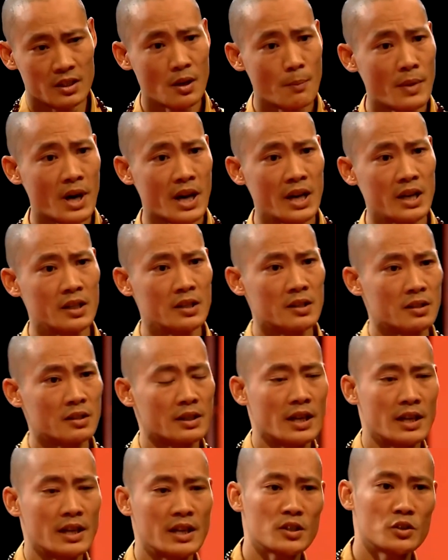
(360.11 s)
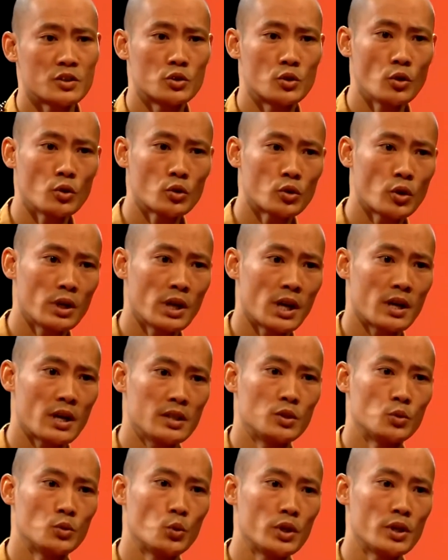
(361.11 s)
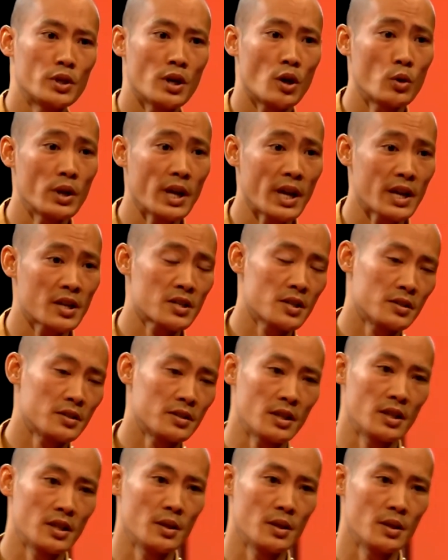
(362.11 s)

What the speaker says: The mind cannot synchronize with your own actions